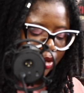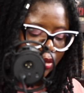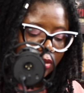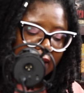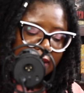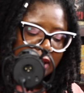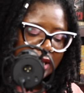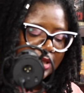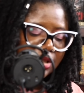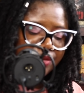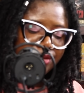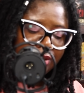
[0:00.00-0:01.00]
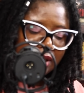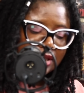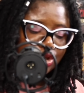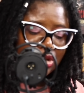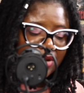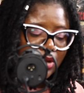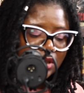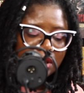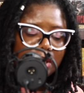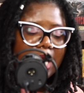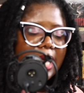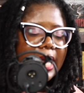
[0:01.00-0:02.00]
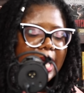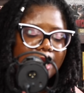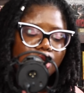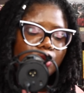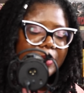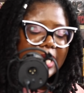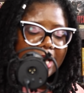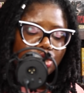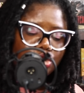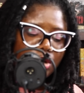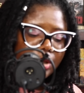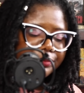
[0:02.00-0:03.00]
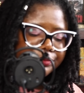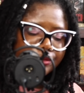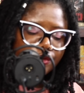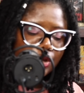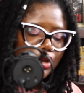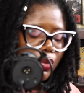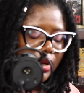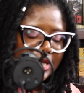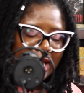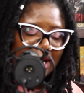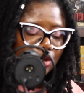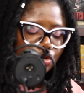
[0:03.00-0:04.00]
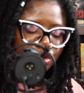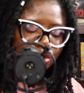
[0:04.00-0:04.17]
So I think they deserve a raise. They should have gotten a little bit extra for the work they had to